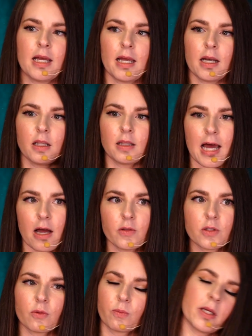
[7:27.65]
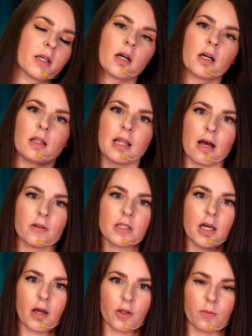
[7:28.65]
it allows the reader and allows
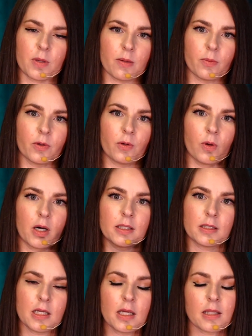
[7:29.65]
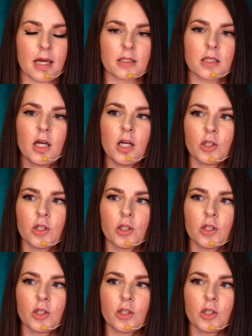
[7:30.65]
the other people who are seeing this